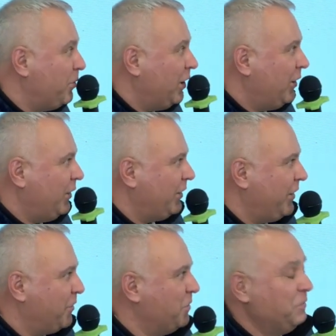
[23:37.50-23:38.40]
And it tells
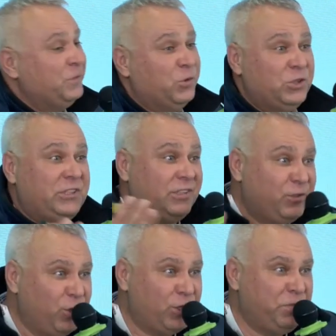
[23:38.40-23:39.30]
50
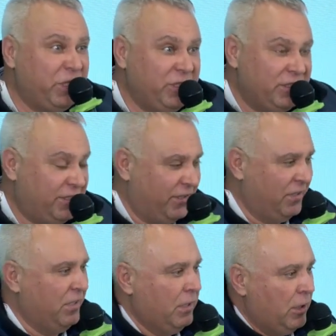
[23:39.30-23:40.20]
milliliters, okay?
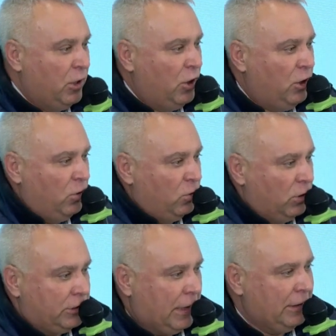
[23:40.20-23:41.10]
So
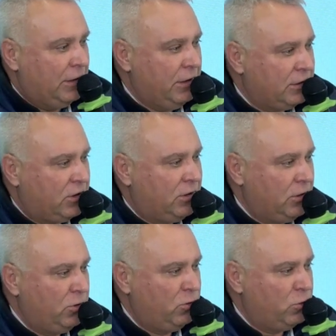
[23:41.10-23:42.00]
you need
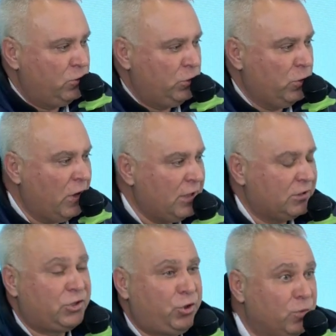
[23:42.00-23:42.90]
just to understand
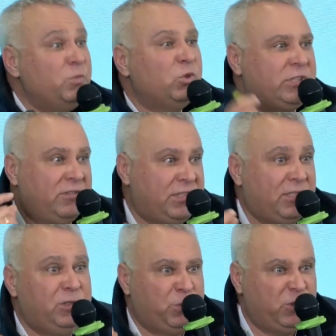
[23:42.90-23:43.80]
what exactly.
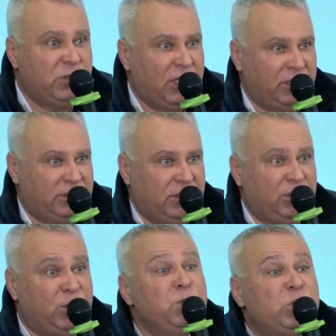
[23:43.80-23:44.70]
But there's a
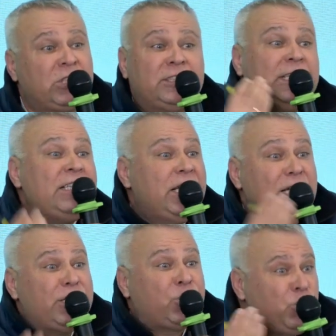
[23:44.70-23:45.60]
nuance why it takes
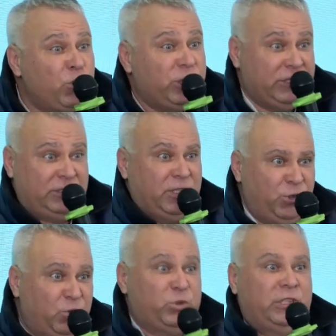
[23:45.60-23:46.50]
place, because
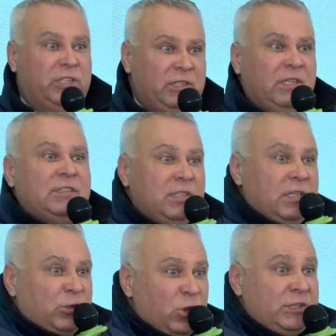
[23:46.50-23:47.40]
this is not
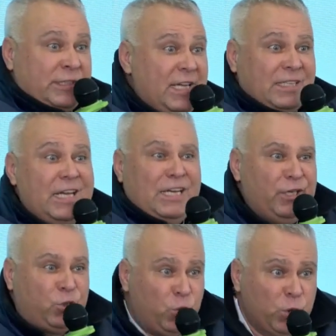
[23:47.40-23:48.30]
treated, people.
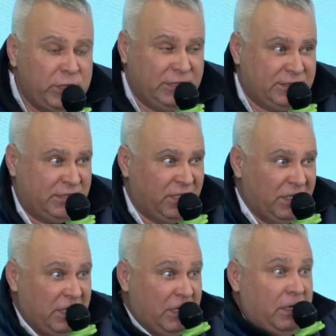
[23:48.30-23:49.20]
This
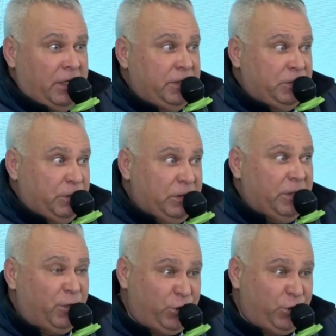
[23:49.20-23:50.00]
is not treated.